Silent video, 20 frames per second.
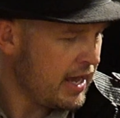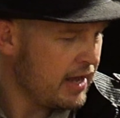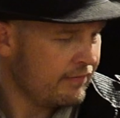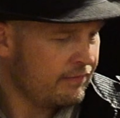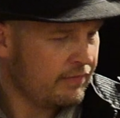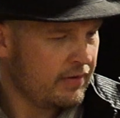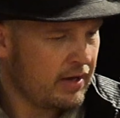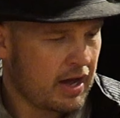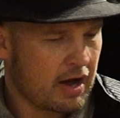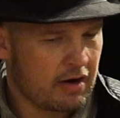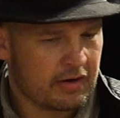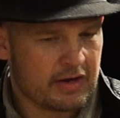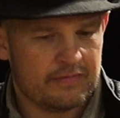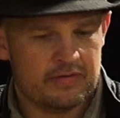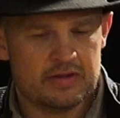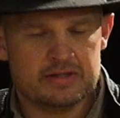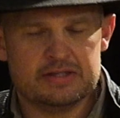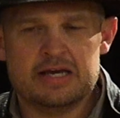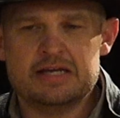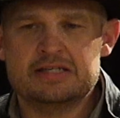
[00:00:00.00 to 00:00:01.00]
hey, if, I'll
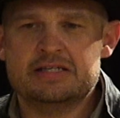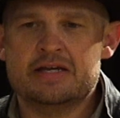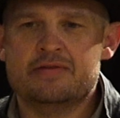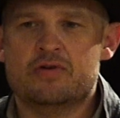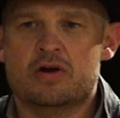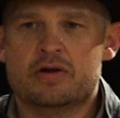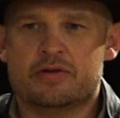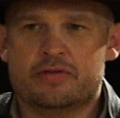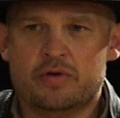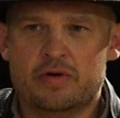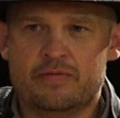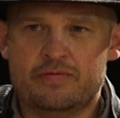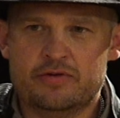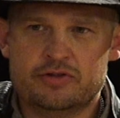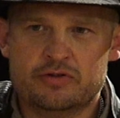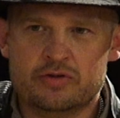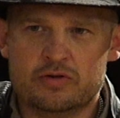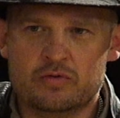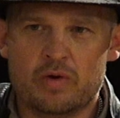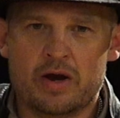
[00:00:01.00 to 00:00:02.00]
give you this A seven R three if you
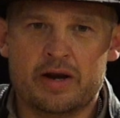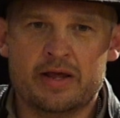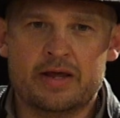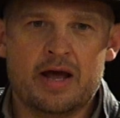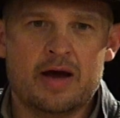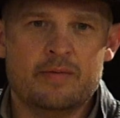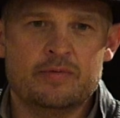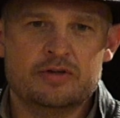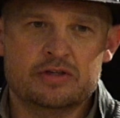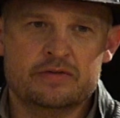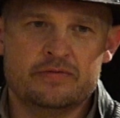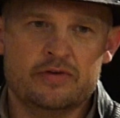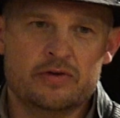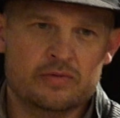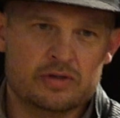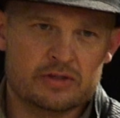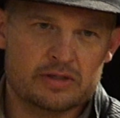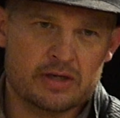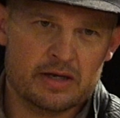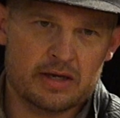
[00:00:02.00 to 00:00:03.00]
shoot a wedding, how much of you
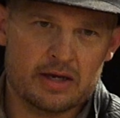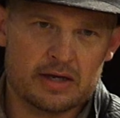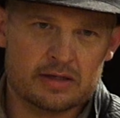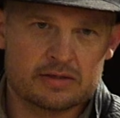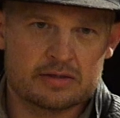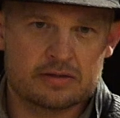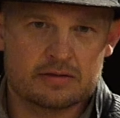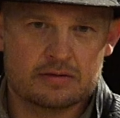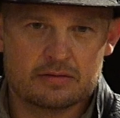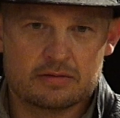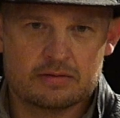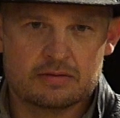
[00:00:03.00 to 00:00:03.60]
would say yes?